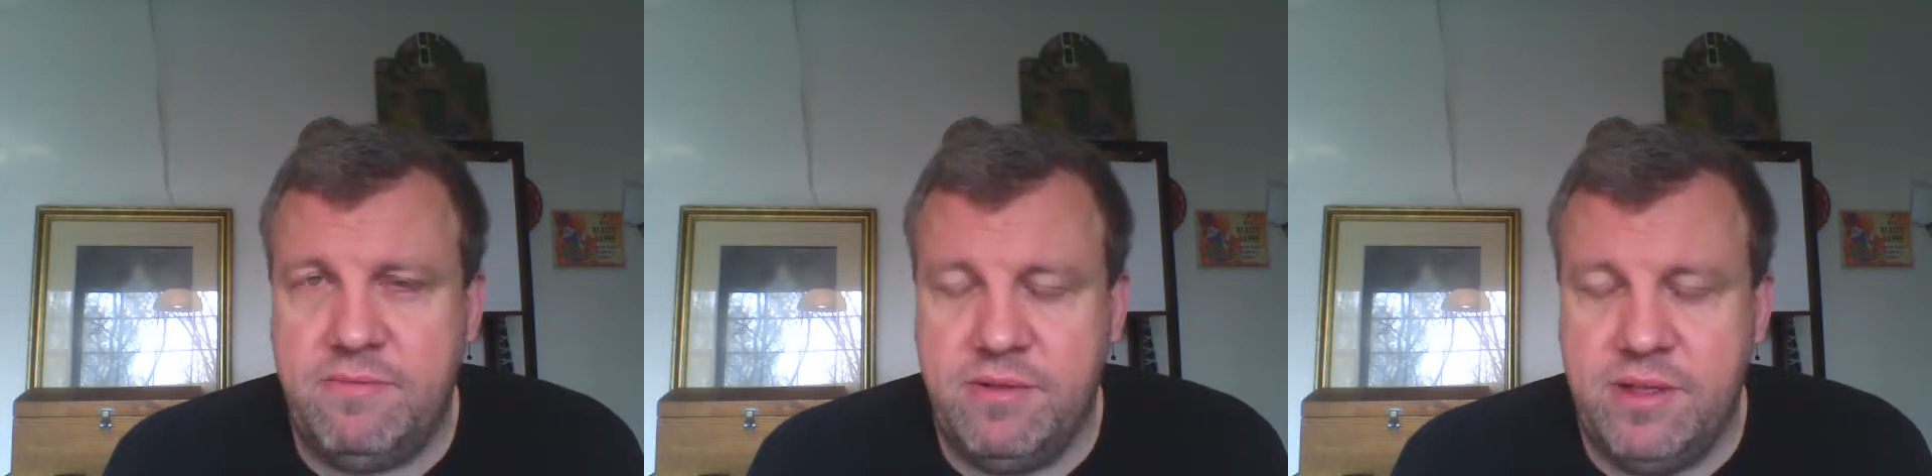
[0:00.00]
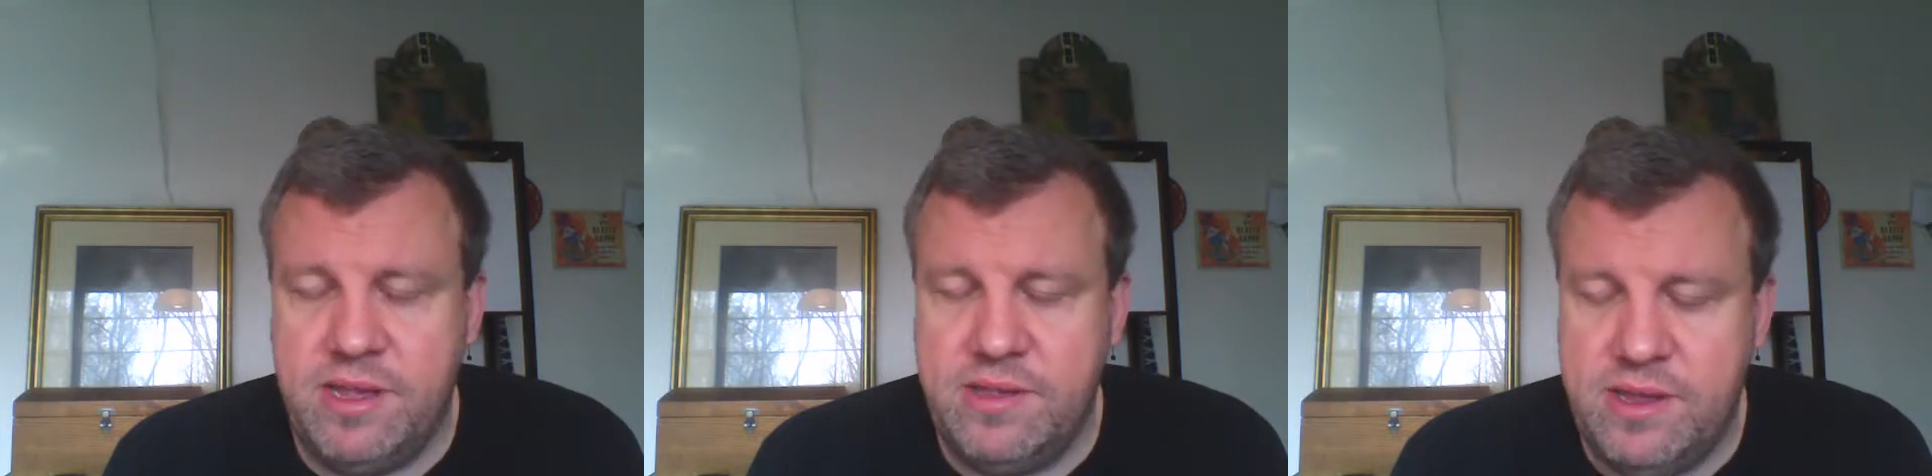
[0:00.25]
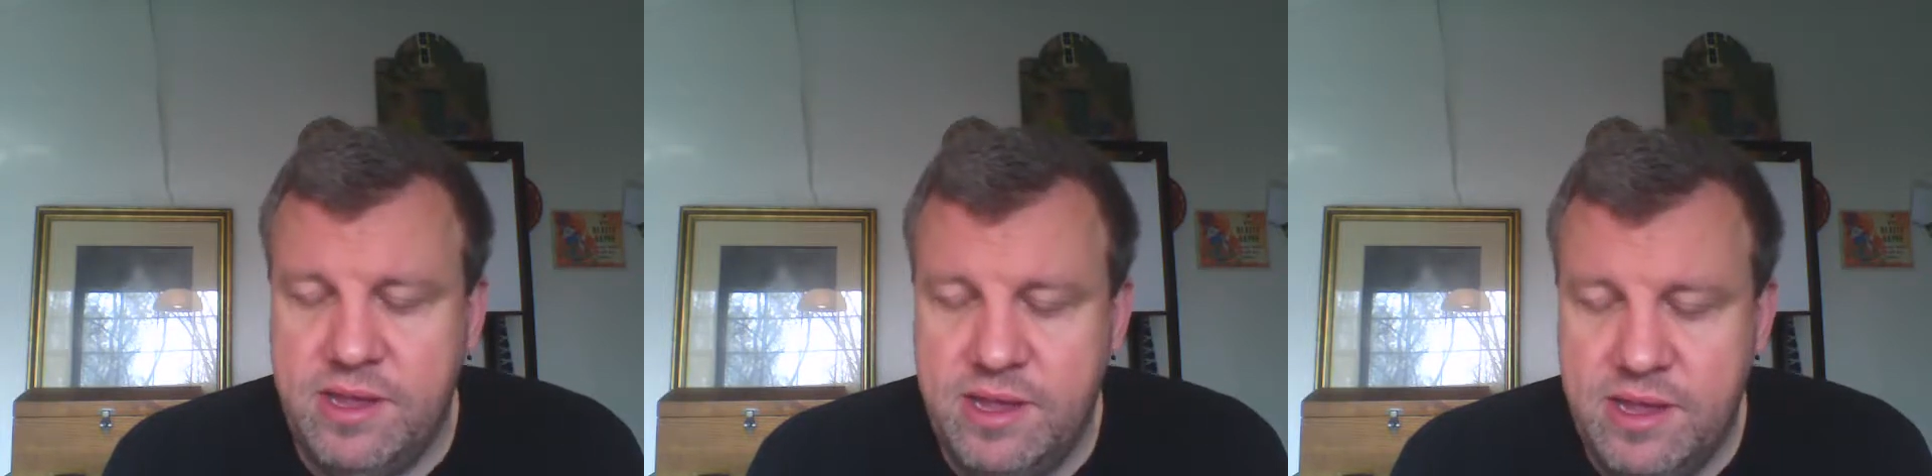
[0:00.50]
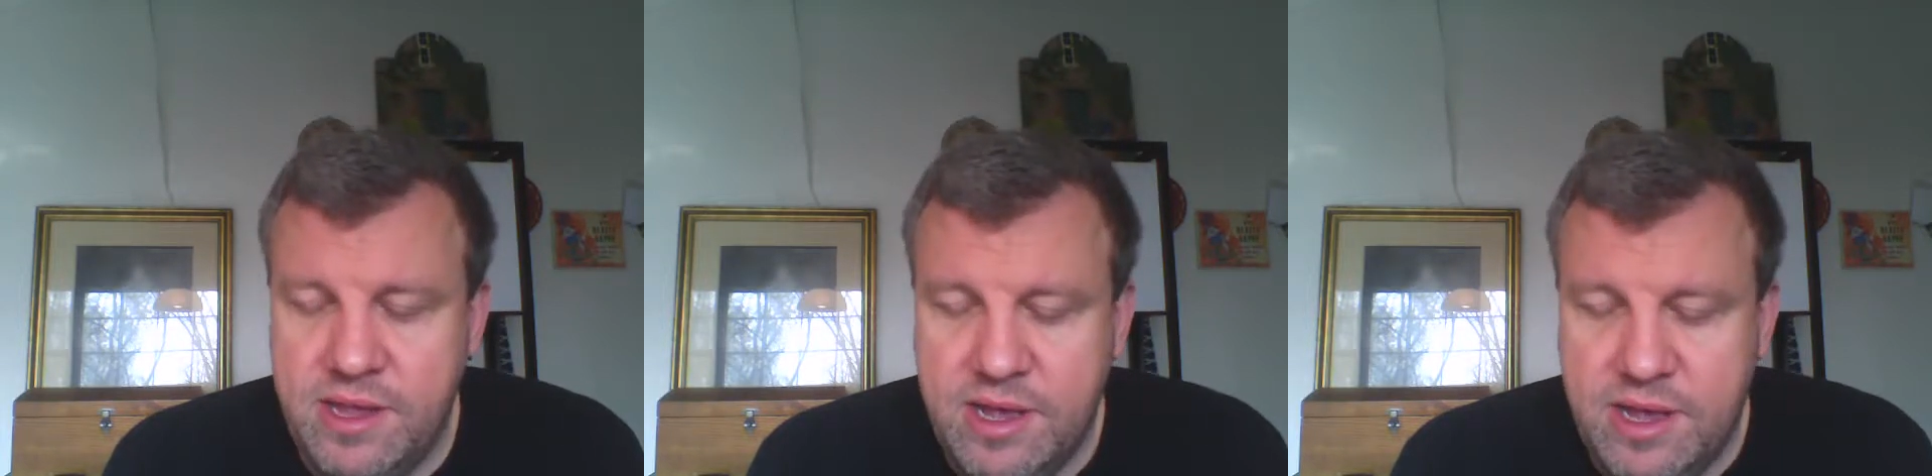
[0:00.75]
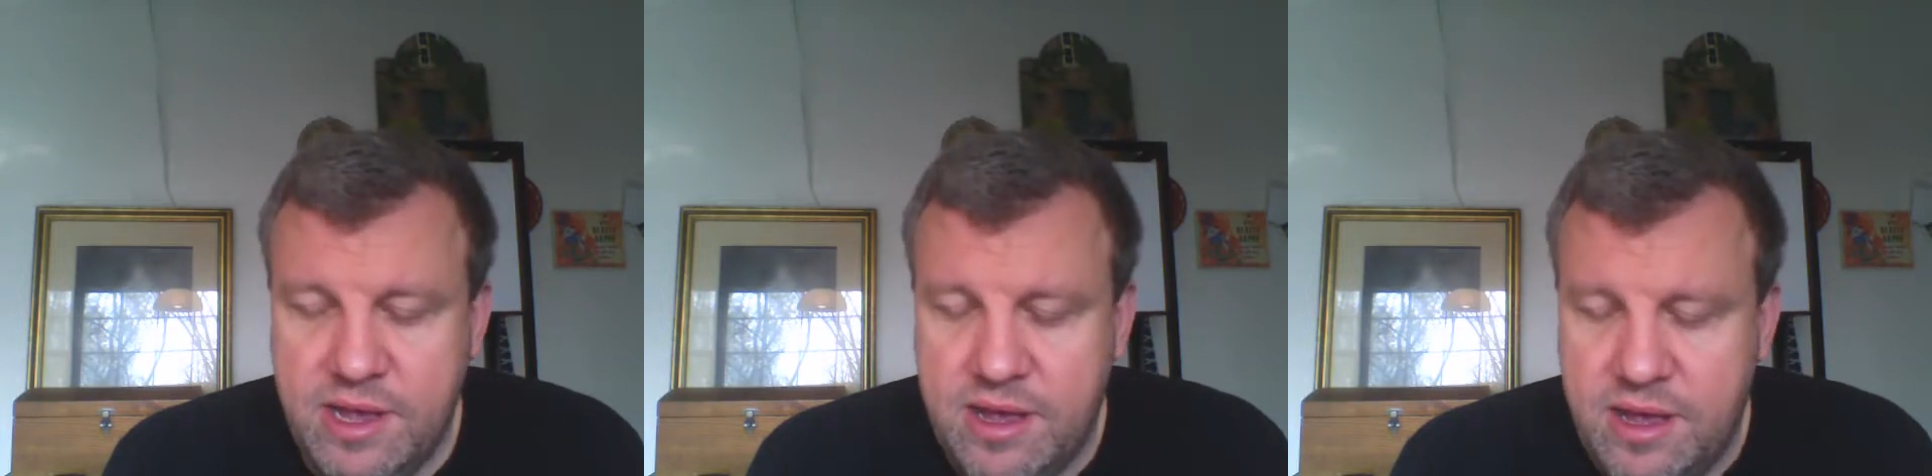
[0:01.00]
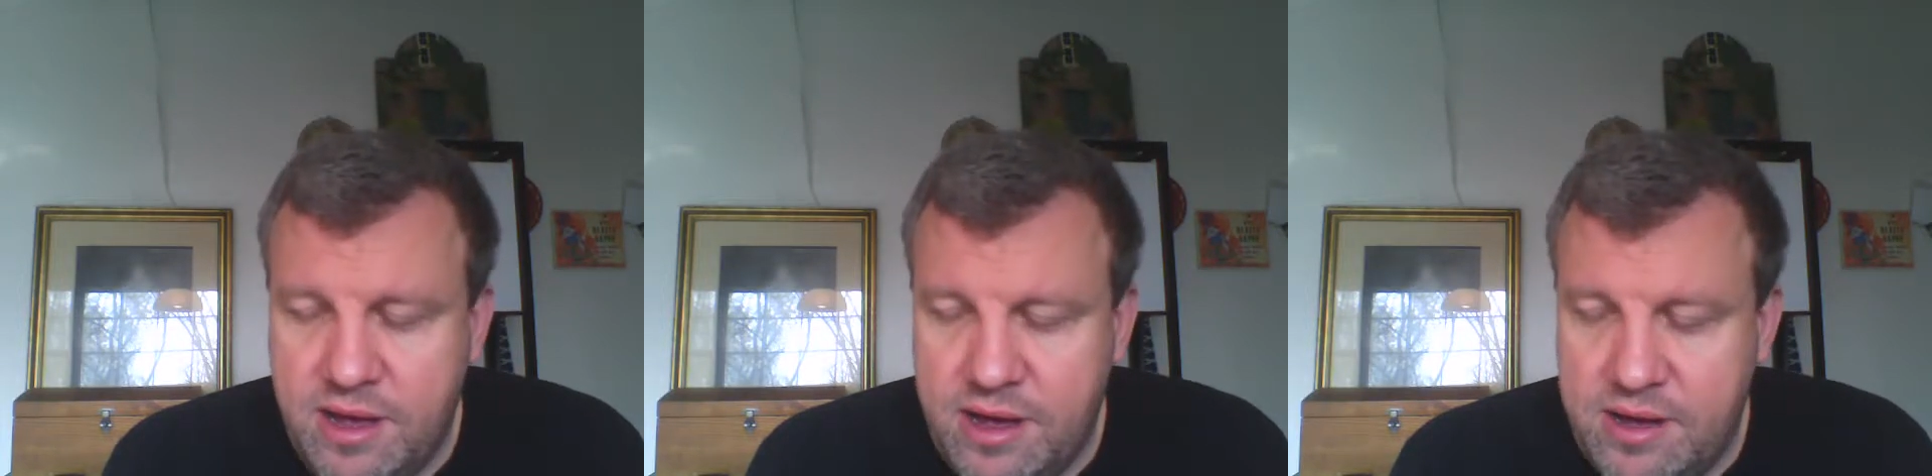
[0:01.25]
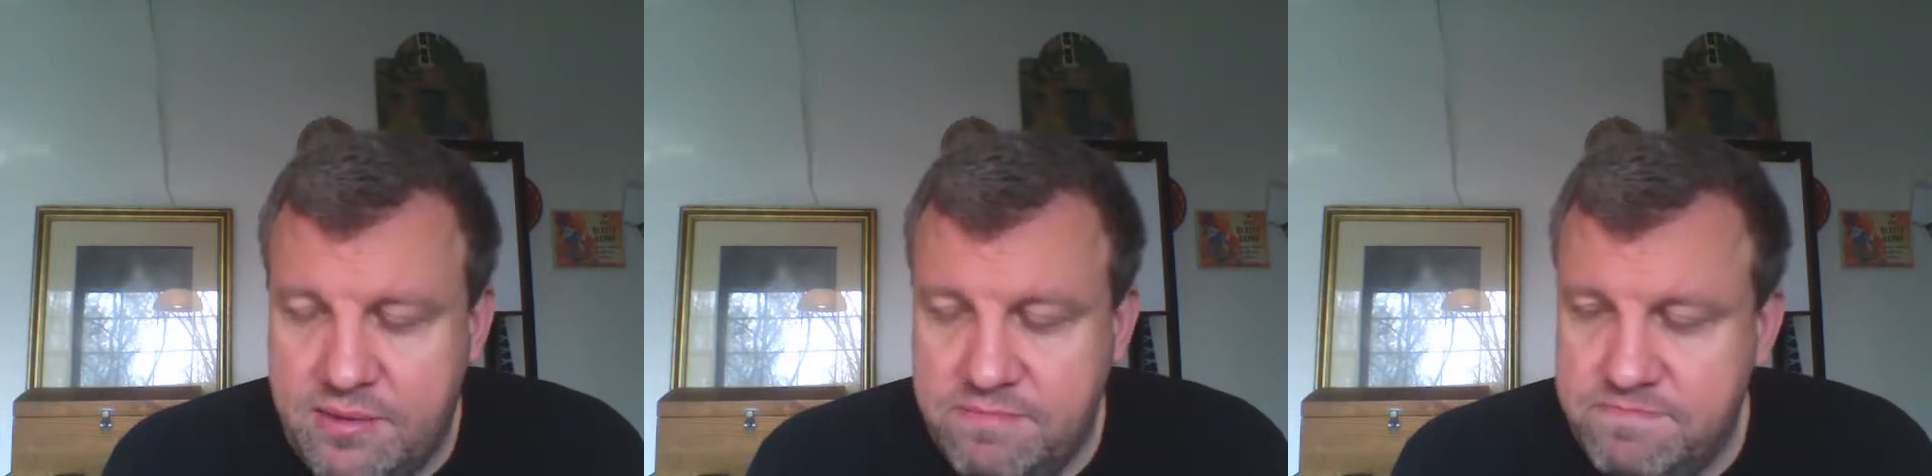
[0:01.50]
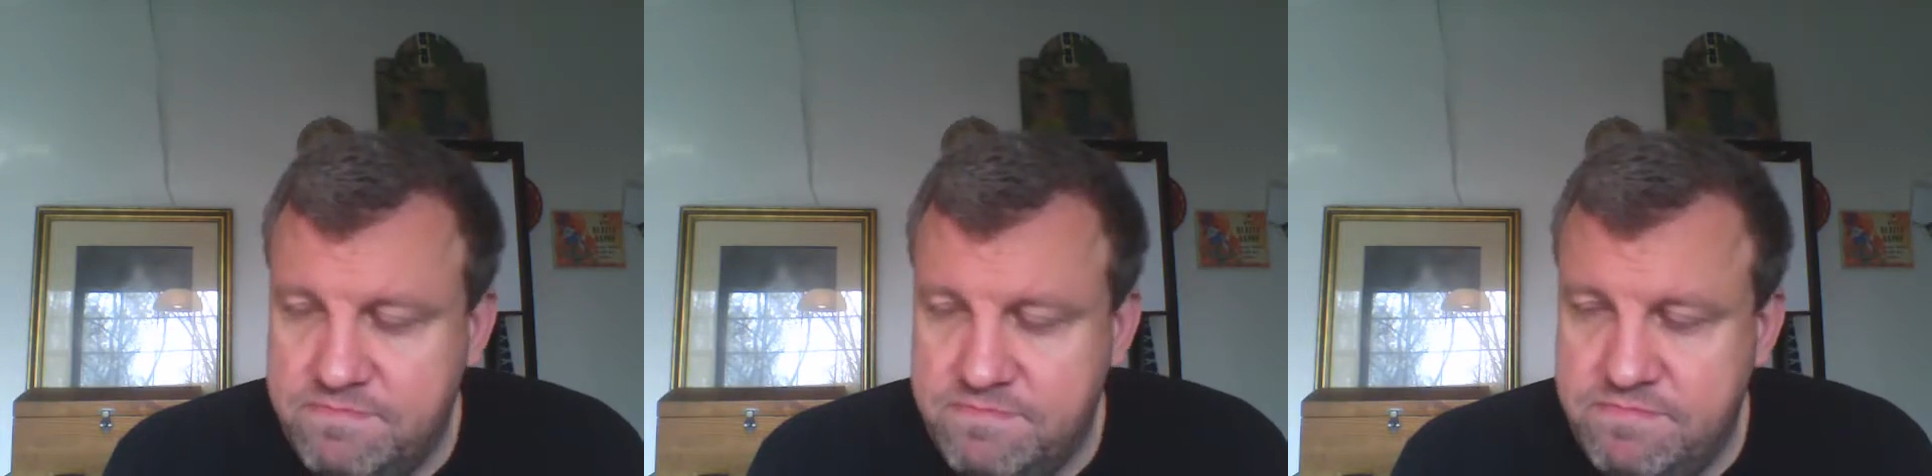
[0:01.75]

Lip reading: released. All